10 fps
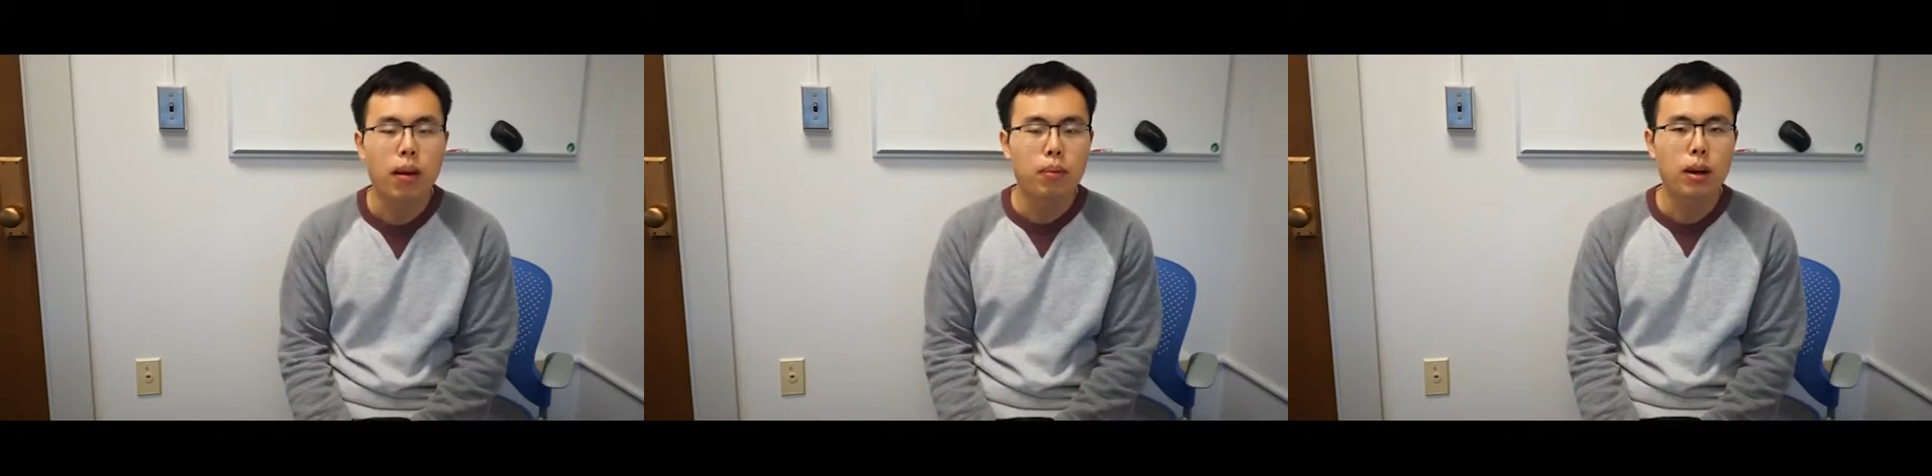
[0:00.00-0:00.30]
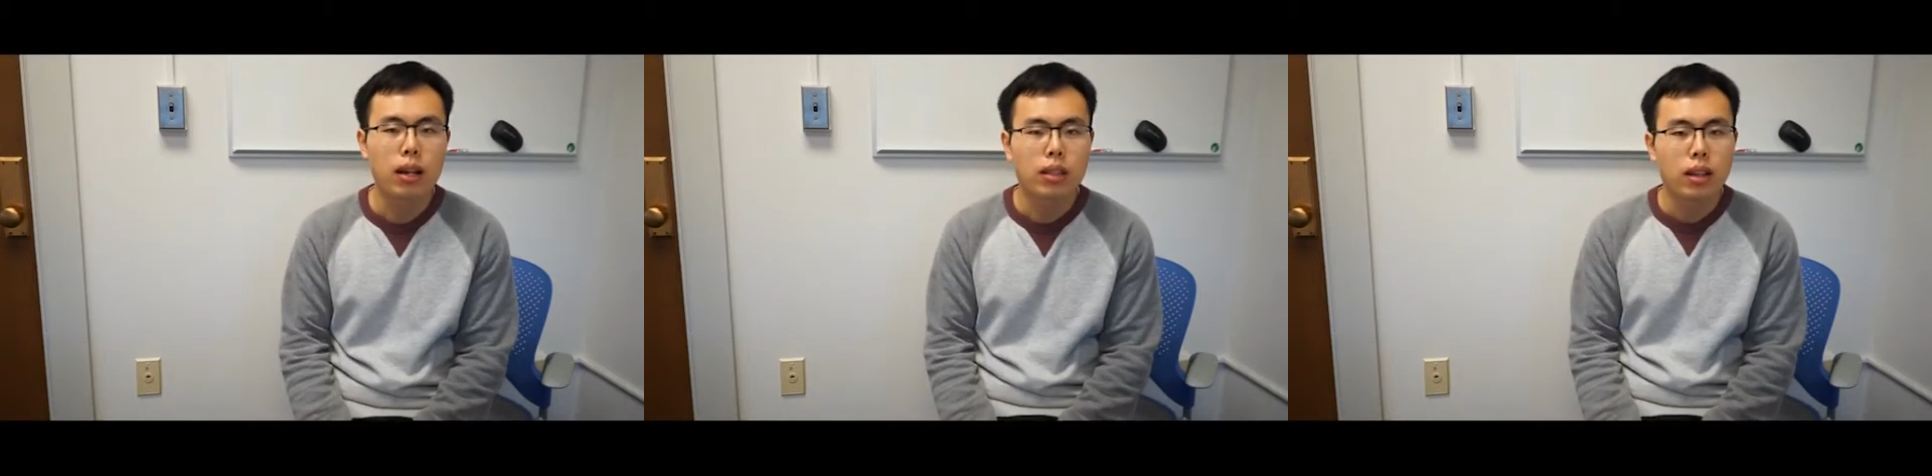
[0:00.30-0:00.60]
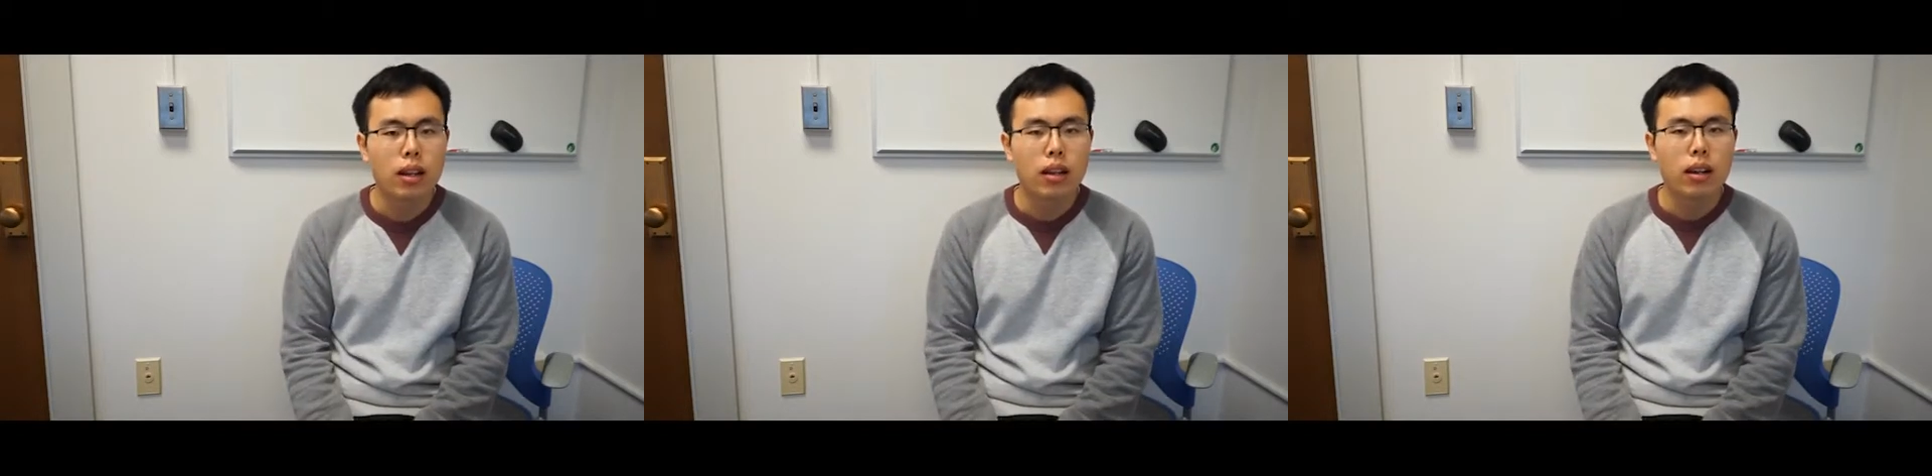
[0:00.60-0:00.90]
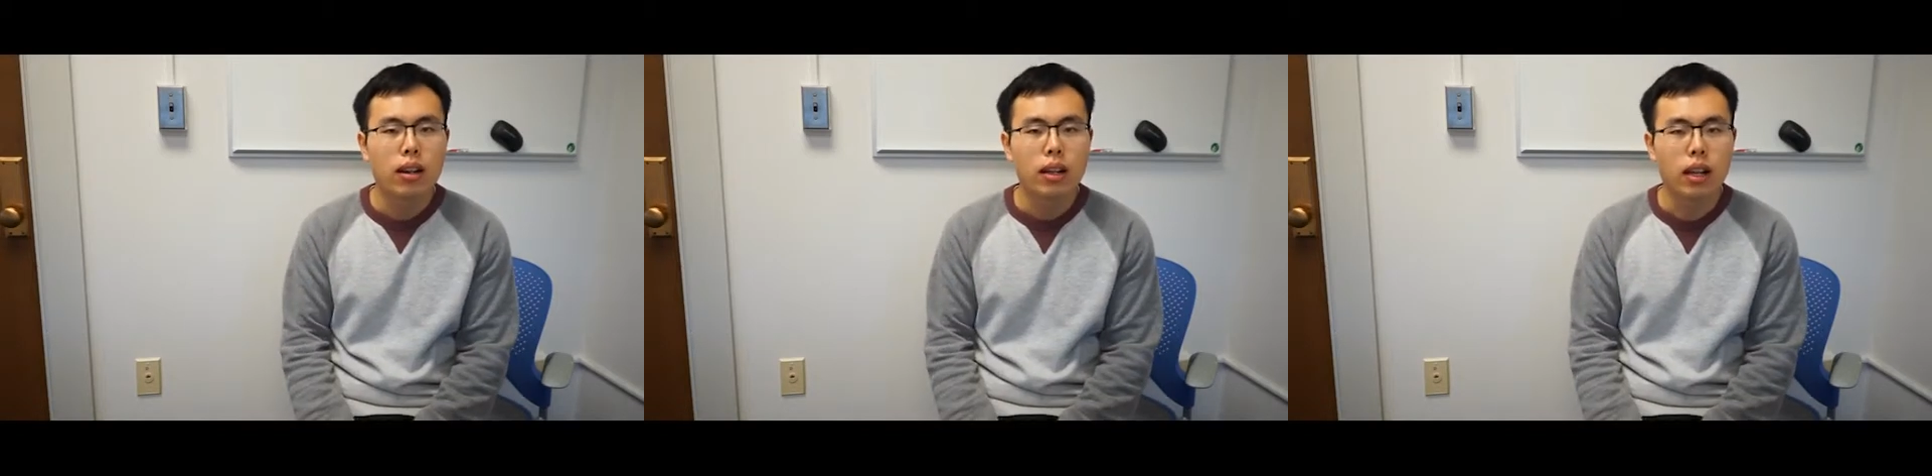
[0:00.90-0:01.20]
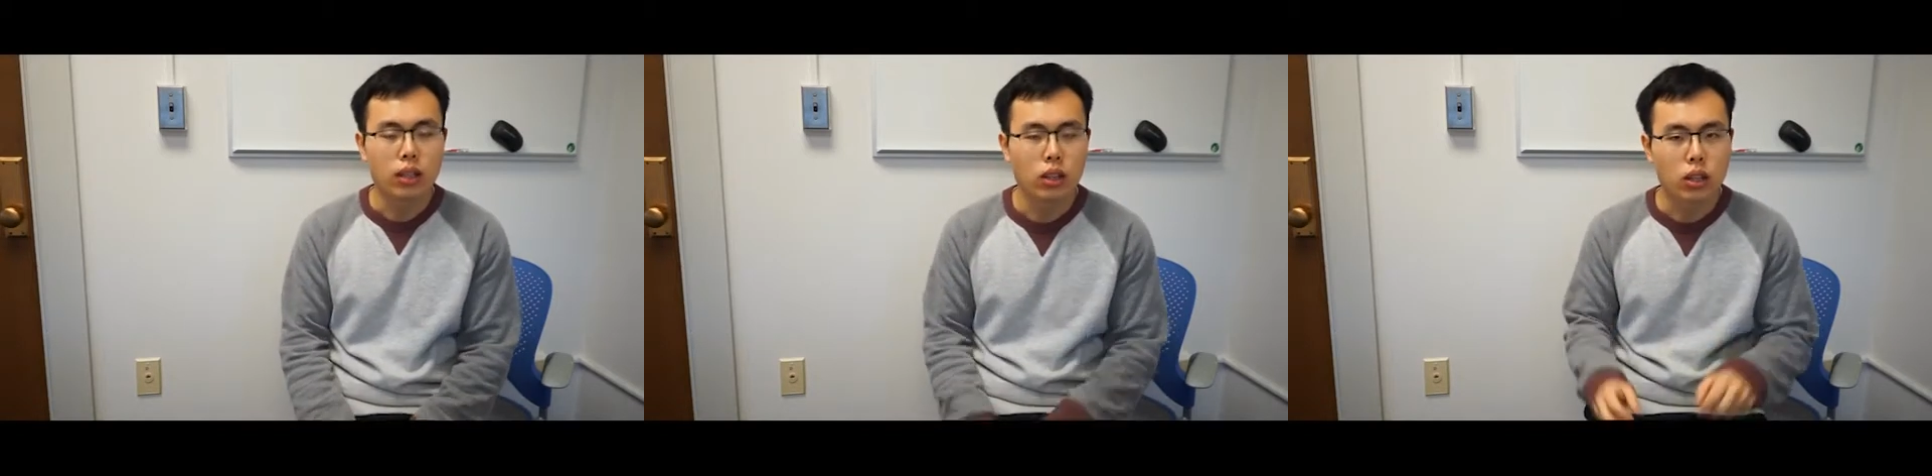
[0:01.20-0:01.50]
But
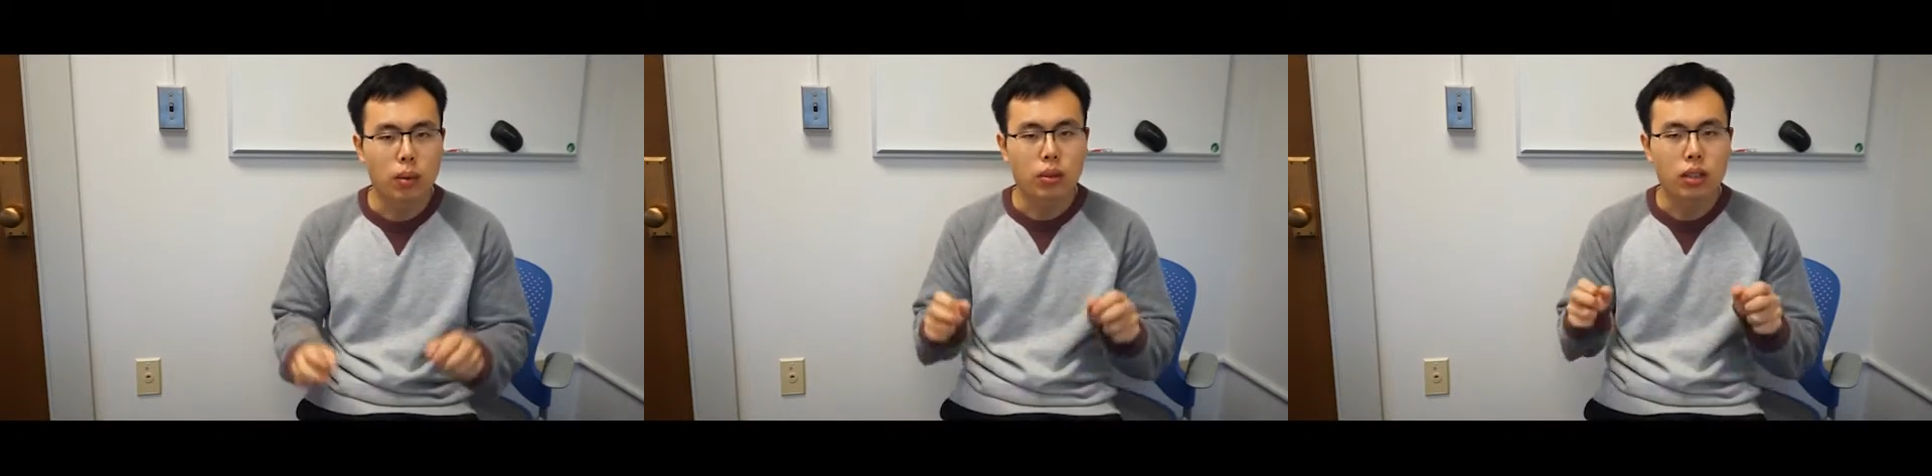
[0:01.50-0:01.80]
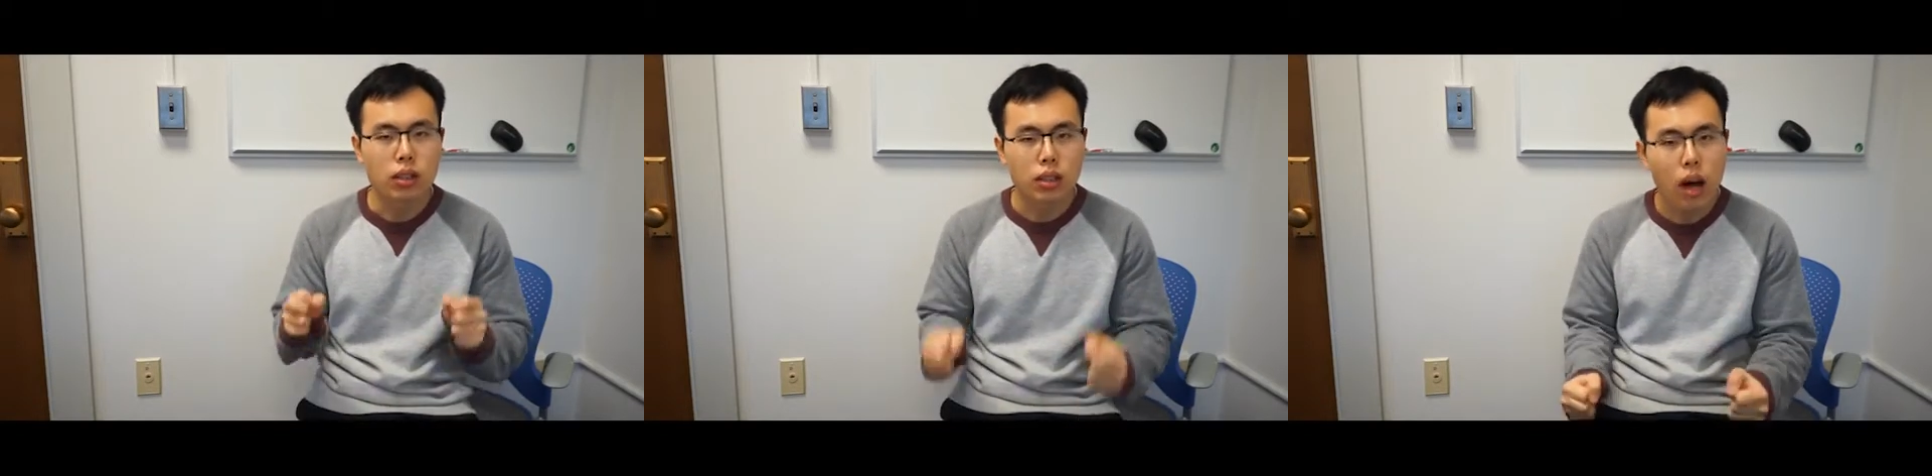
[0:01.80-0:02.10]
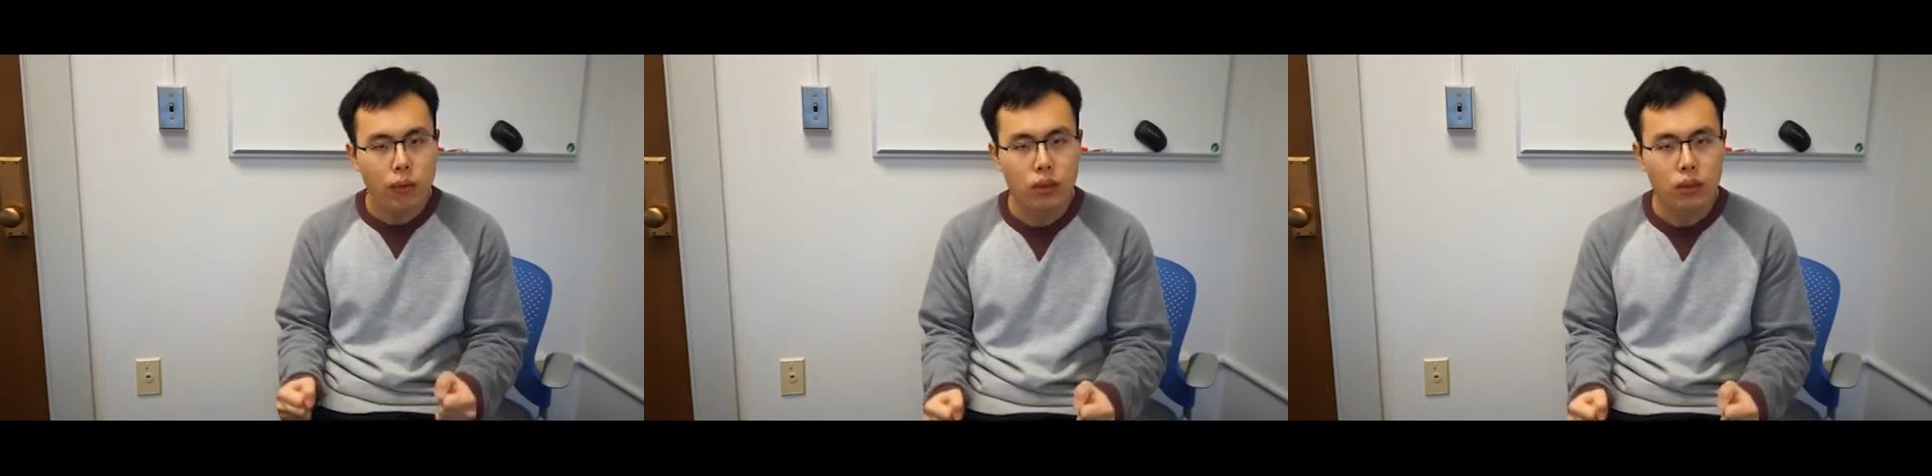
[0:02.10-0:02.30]
in some soft